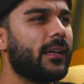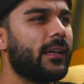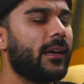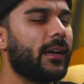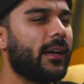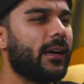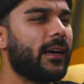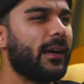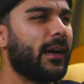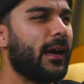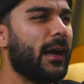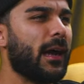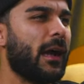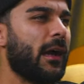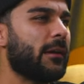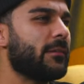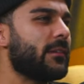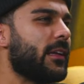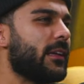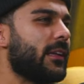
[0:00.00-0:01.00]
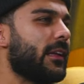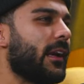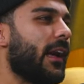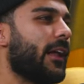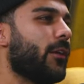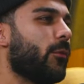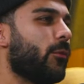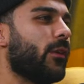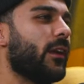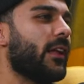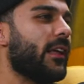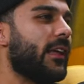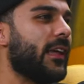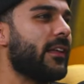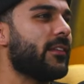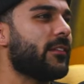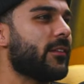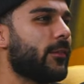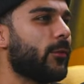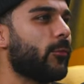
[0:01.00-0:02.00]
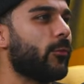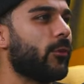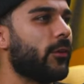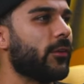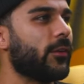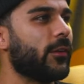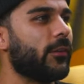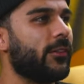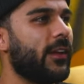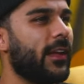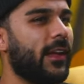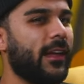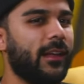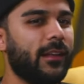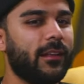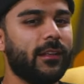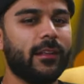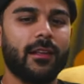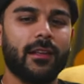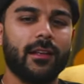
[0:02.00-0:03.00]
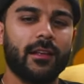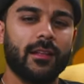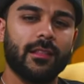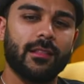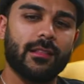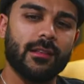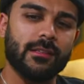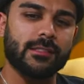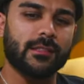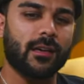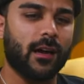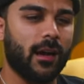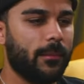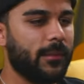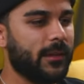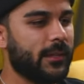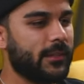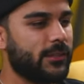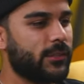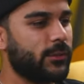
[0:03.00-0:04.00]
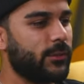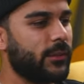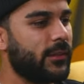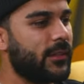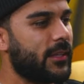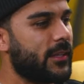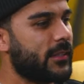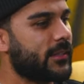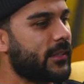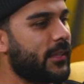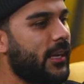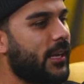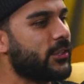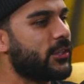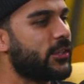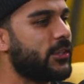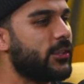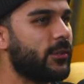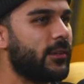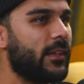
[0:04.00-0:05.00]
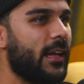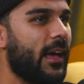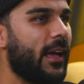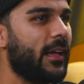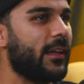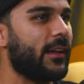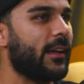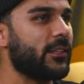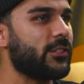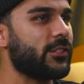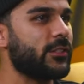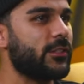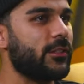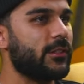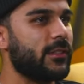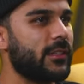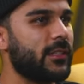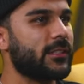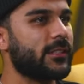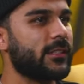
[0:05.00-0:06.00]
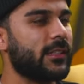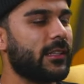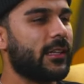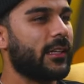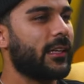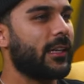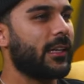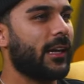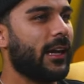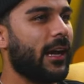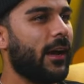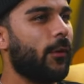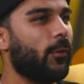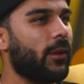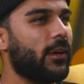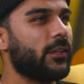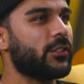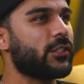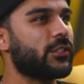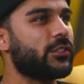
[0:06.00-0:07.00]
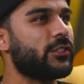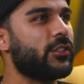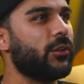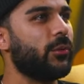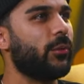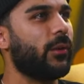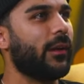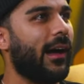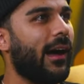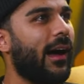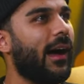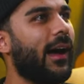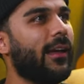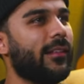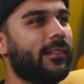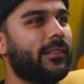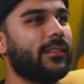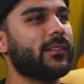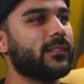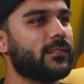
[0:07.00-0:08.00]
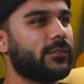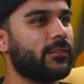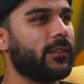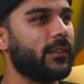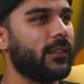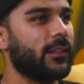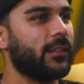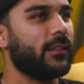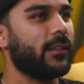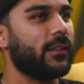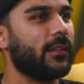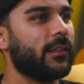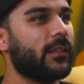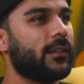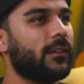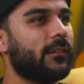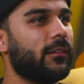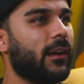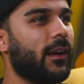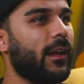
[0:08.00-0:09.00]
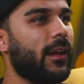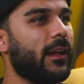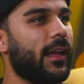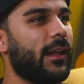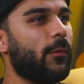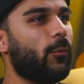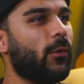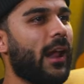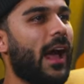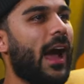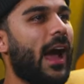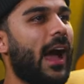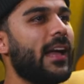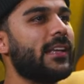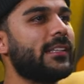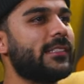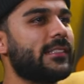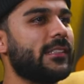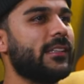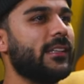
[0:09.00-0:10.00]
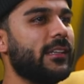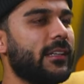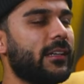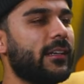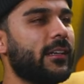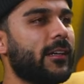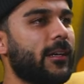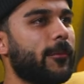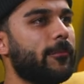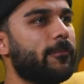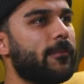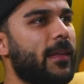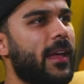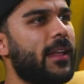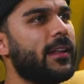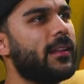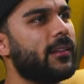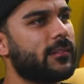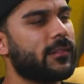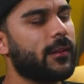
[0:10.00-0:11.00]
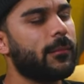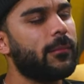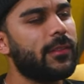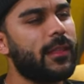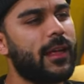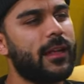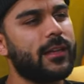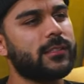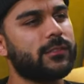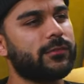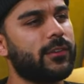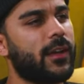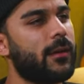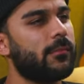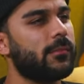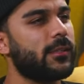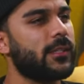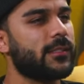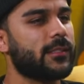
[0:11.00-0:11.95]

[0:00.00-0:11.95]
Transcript: I, I, eh, I don't want to get into the world of, hey, this comic is doing this and I should do that and I should do this. I want to just do what I think's fun. No, hundred percent. Right, and That's what I see. Um, yeah. and some of that is family.